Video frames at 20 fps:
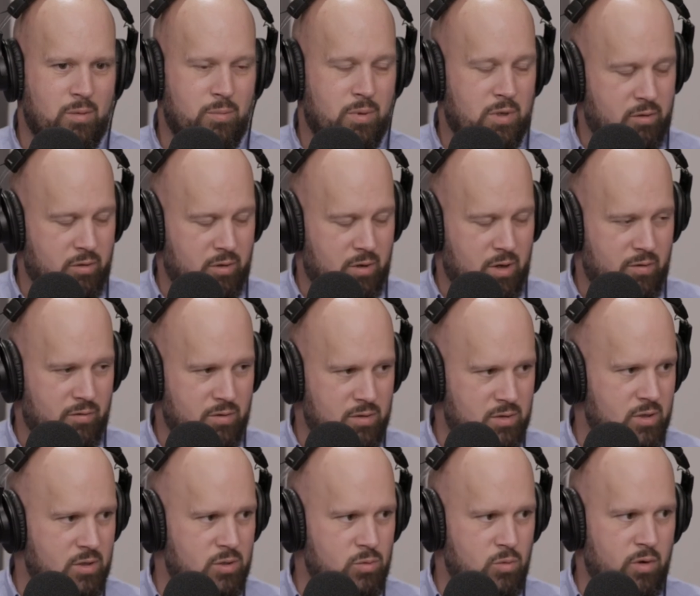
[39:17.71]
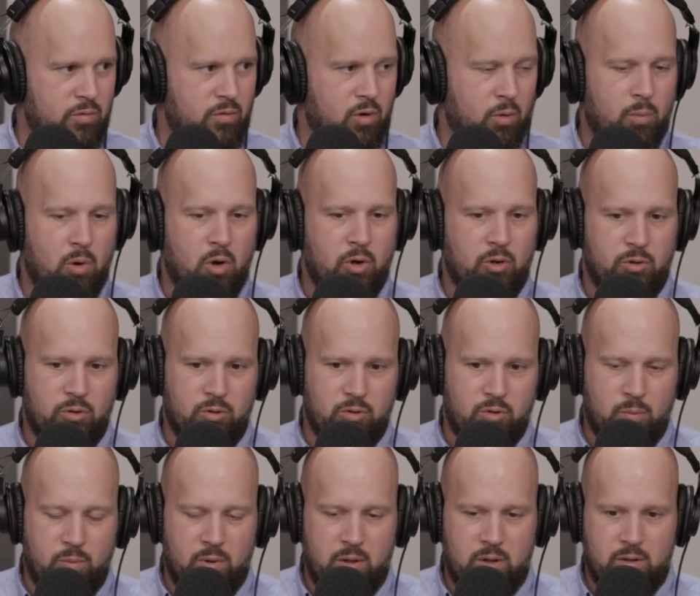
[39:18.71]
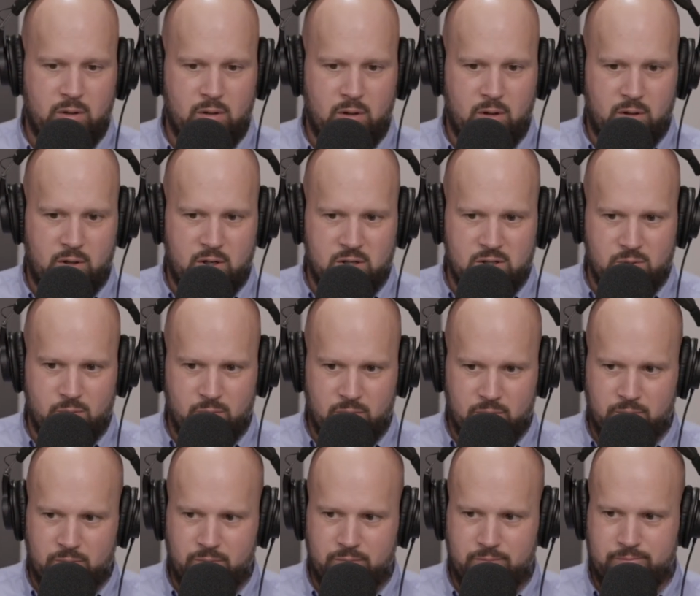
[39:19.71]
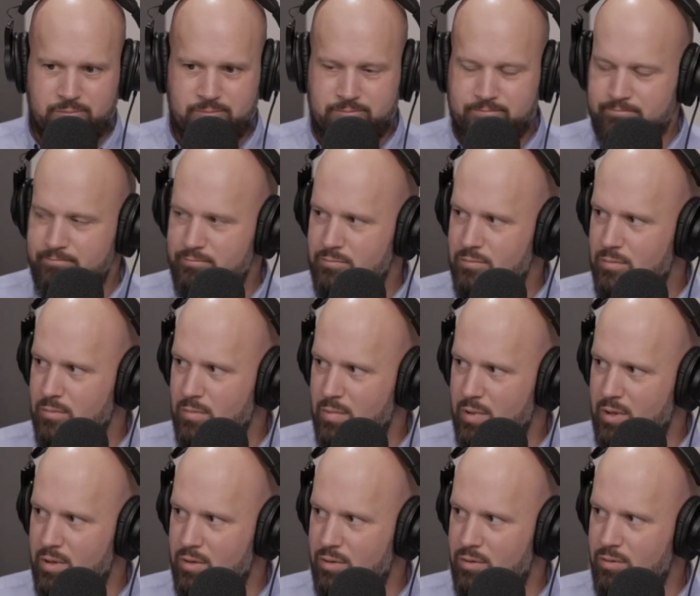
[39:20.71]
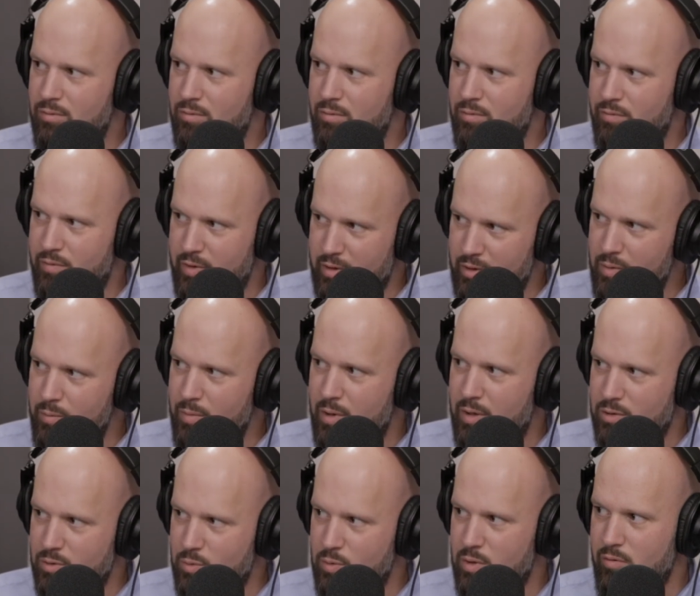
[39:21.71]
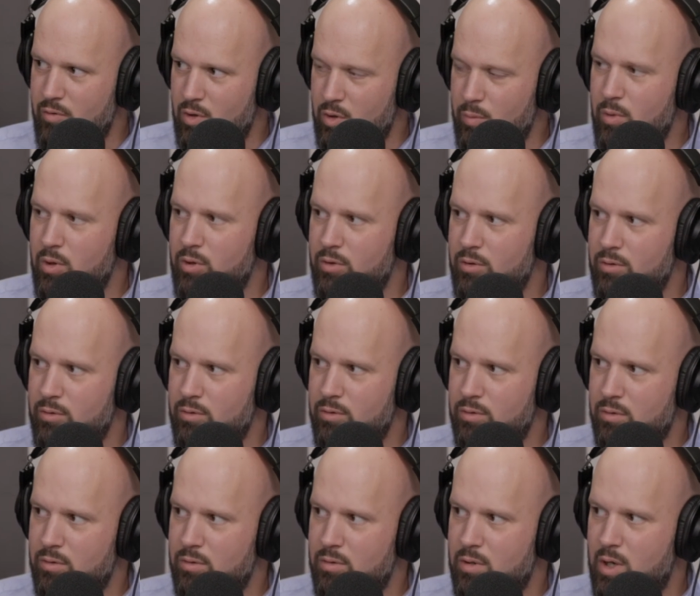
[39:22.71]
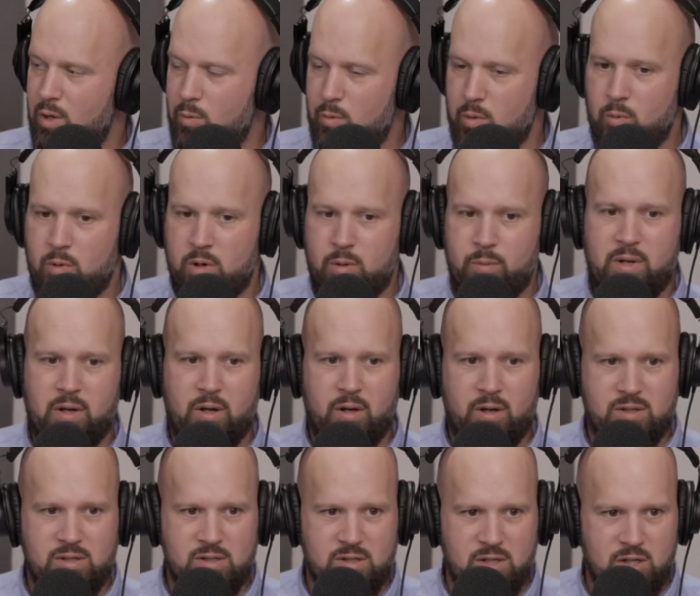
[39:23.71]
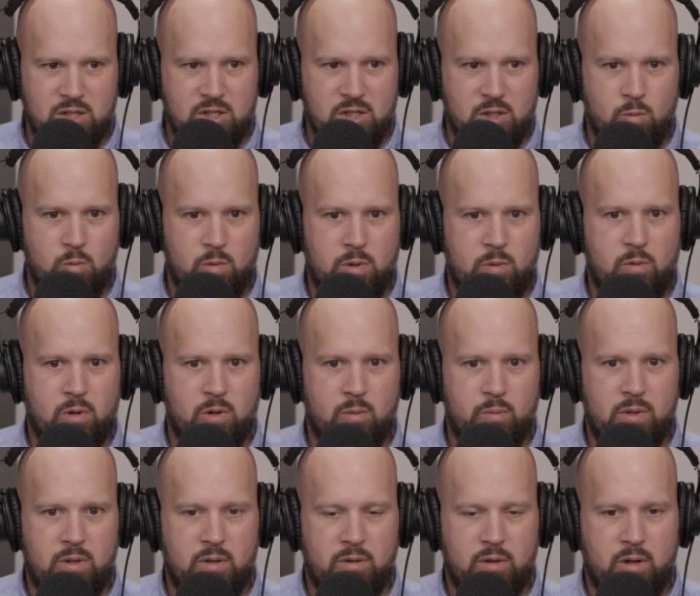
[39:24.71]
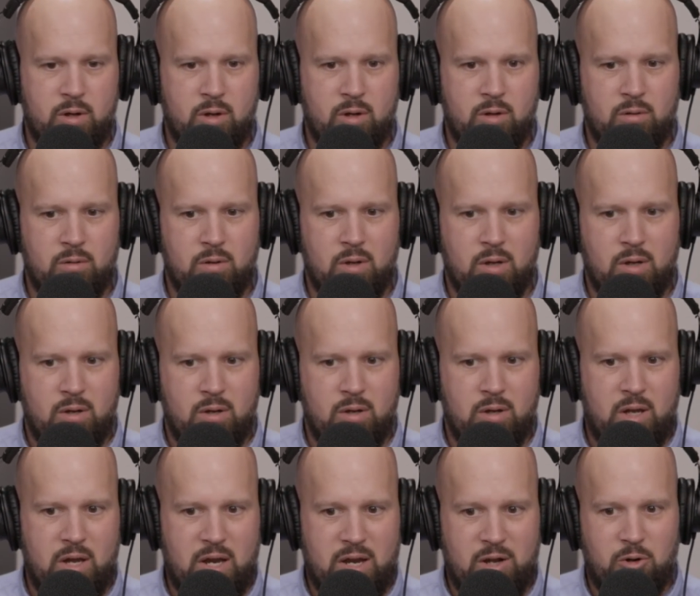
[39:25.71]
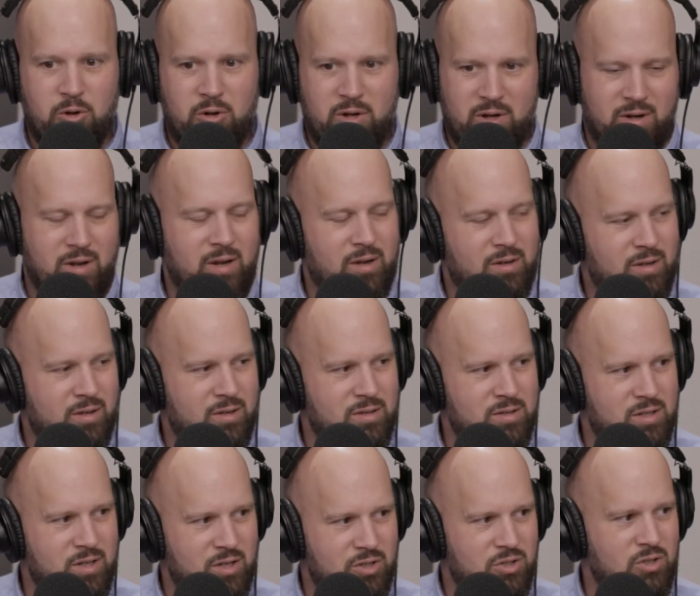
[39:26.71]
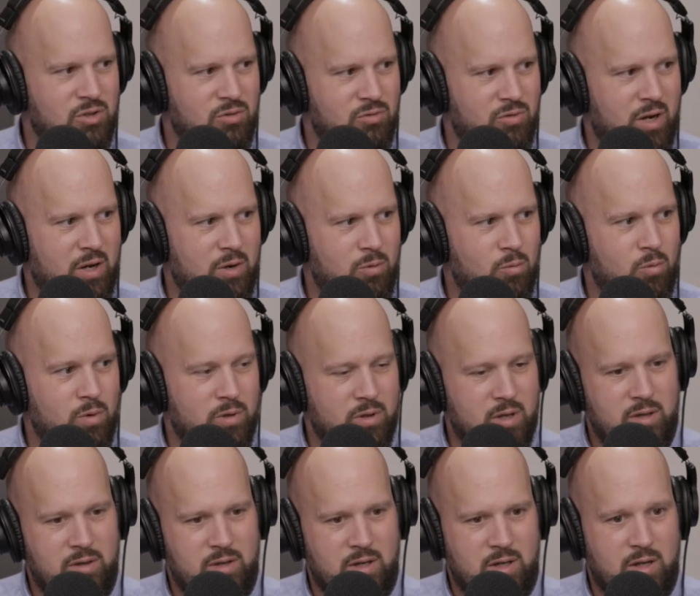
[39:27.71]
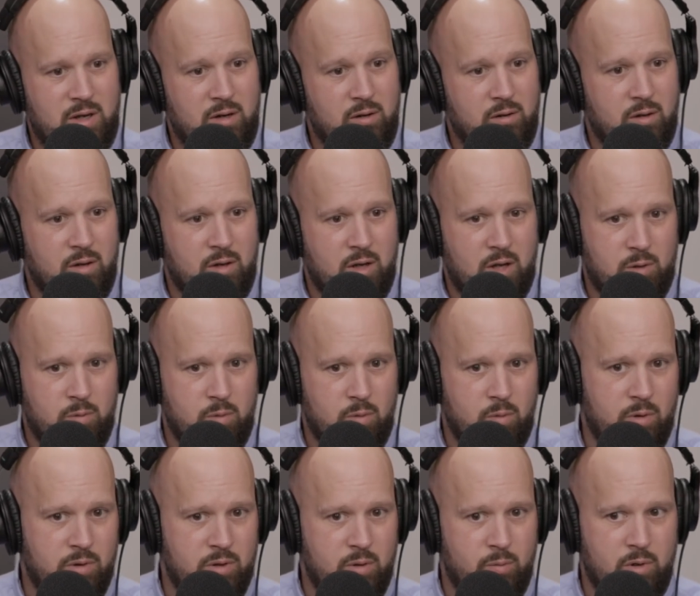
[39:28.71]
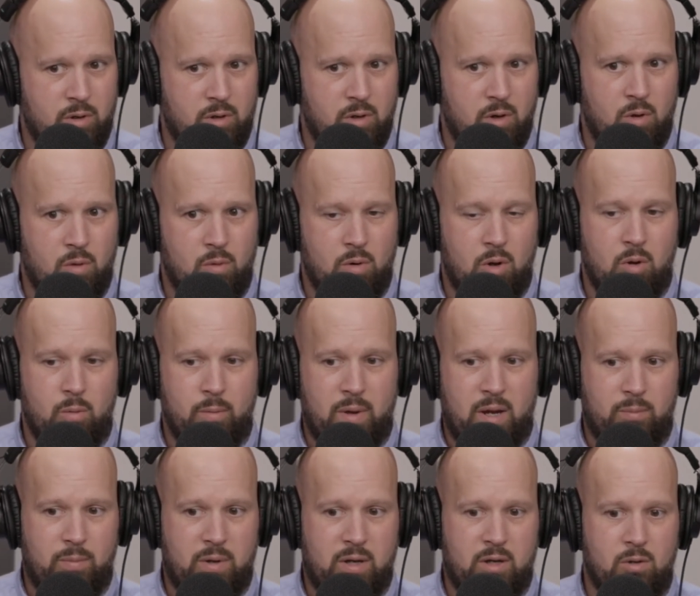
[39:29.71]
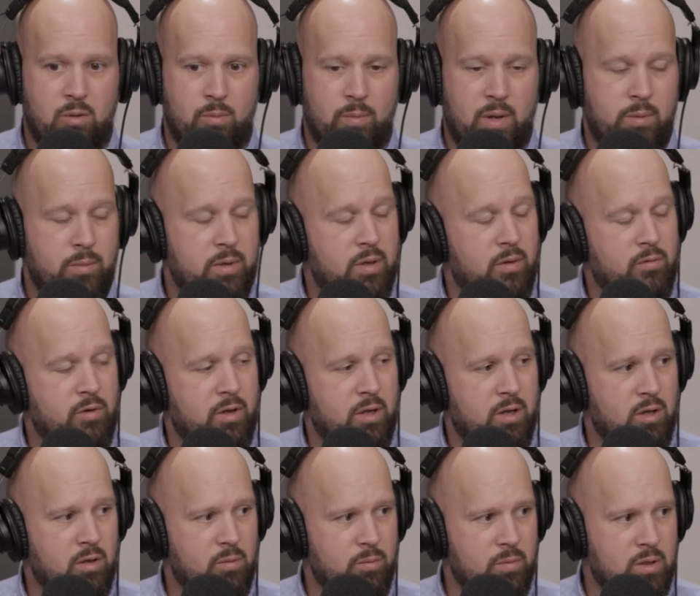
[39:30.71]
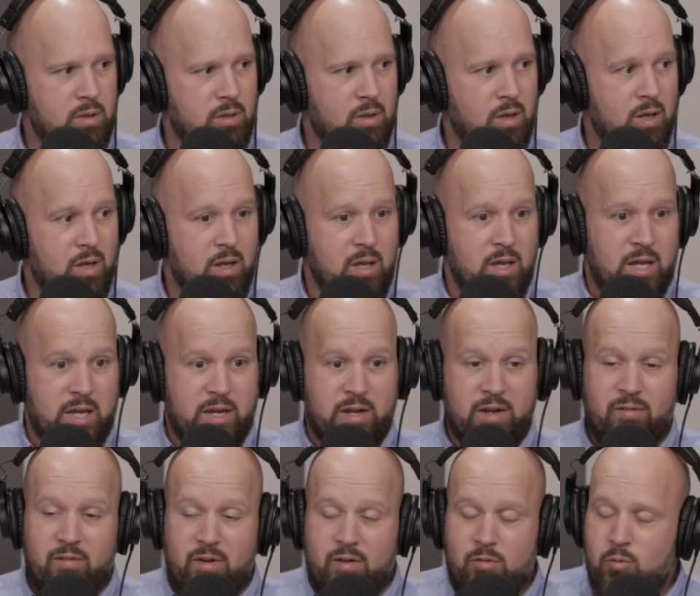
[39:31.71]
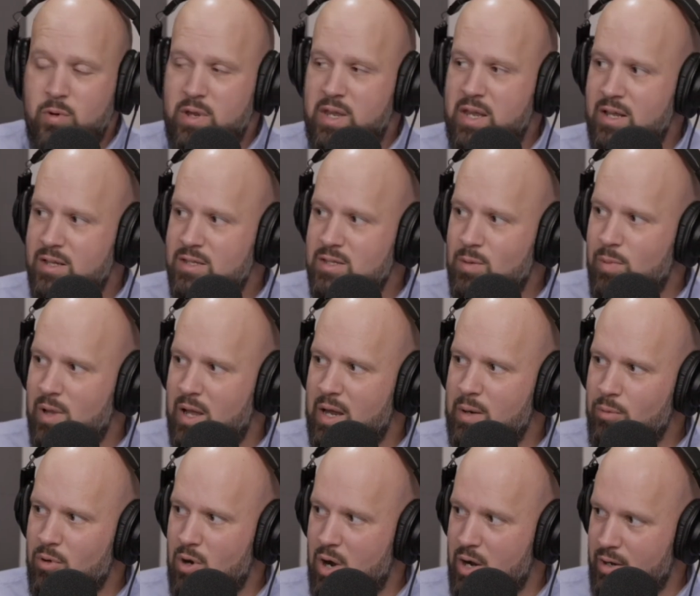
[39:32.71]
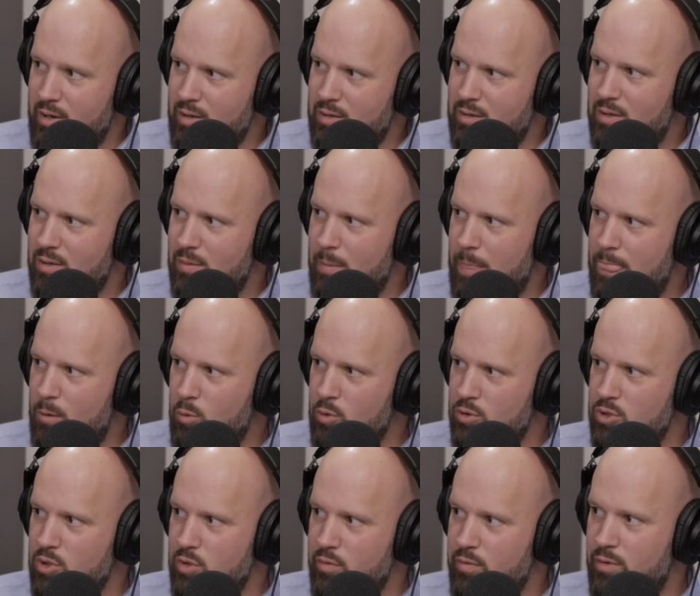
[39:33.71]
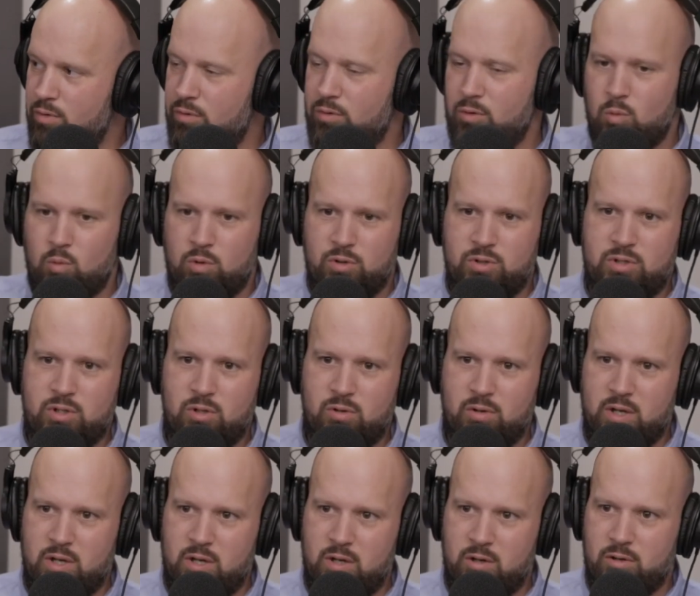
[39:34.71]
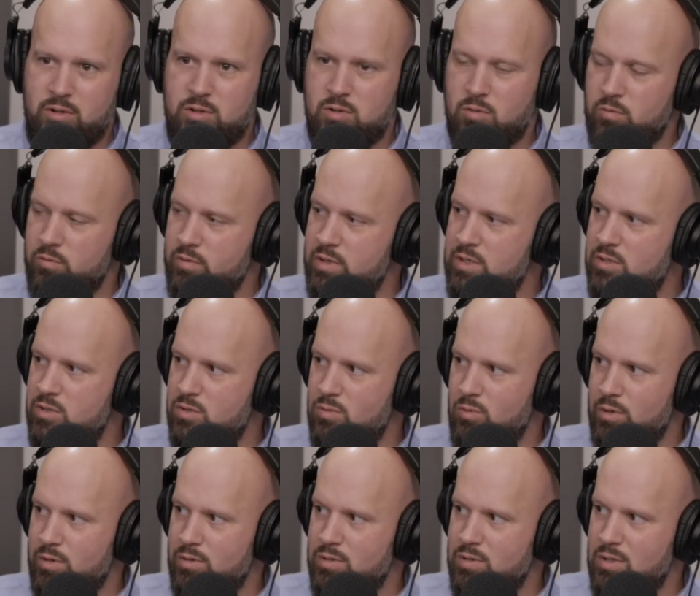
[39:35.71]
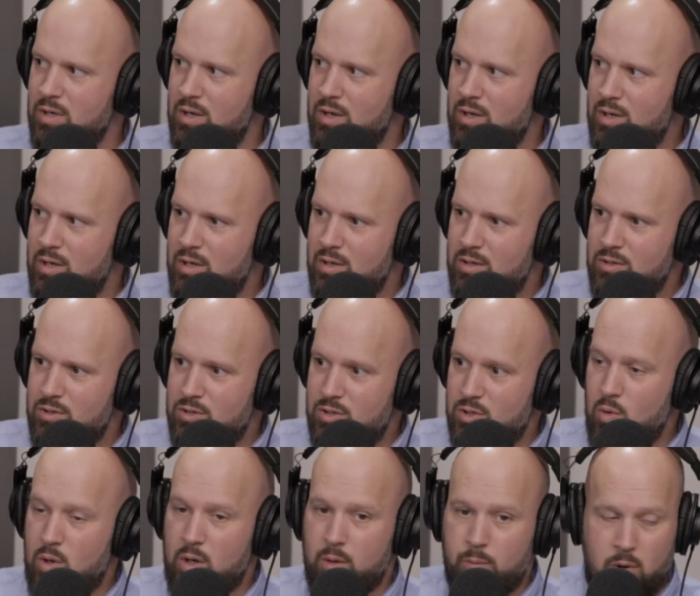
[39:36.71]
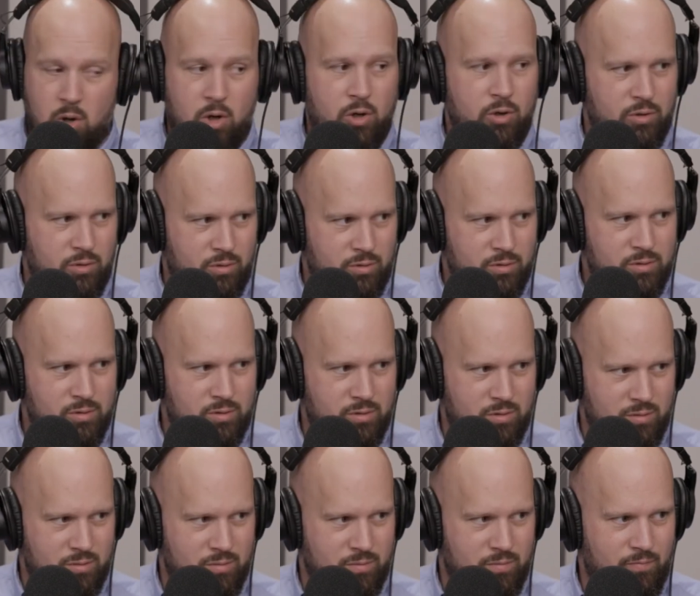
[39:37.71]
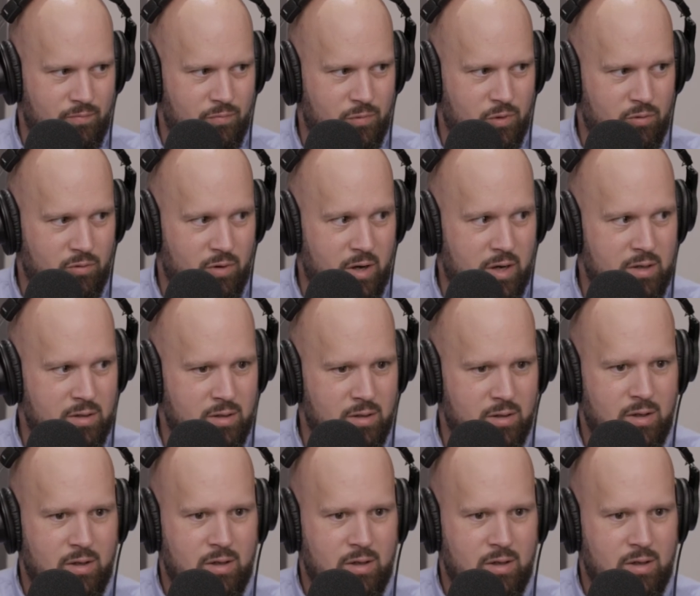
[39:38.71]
Pickering obviously is one of our partners, but our customer is very much one of our partners. We want to be an extension. We want to be their interconnect extension, right? When they think interconnect, we want them to go, oh, MacPanel might be able to help me. And even if we can't supply product or service, we're still here as a resource to our partners, right?